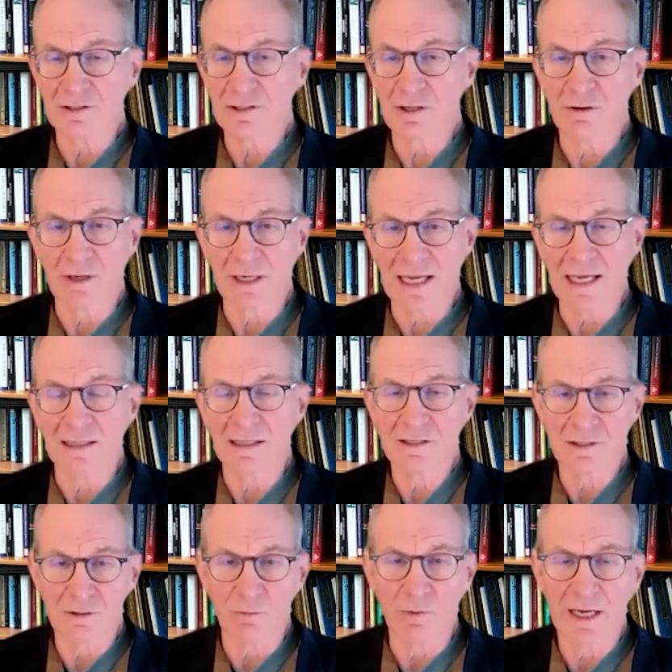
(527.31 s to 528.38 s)
So again,
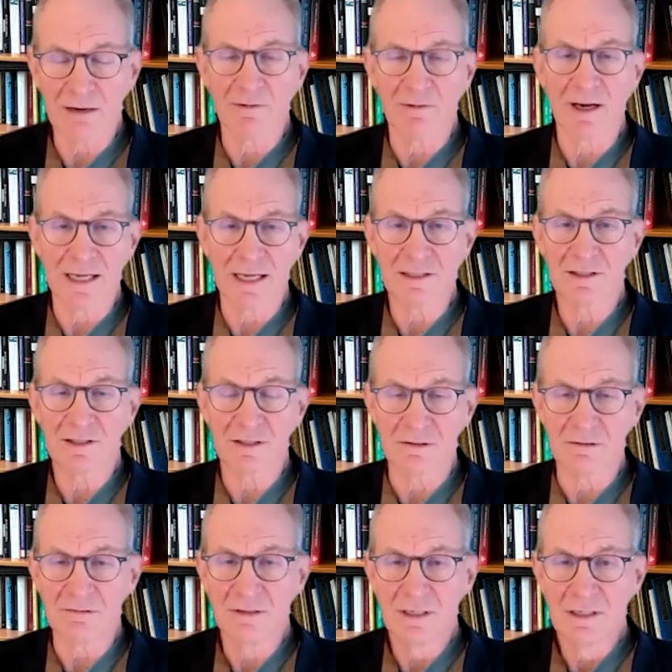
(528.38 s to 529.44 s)
the way it relates
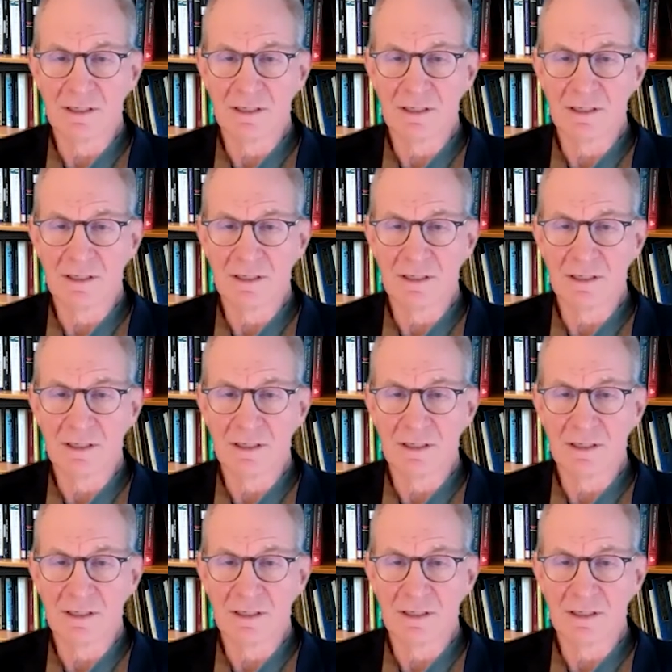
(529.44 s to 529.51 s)
to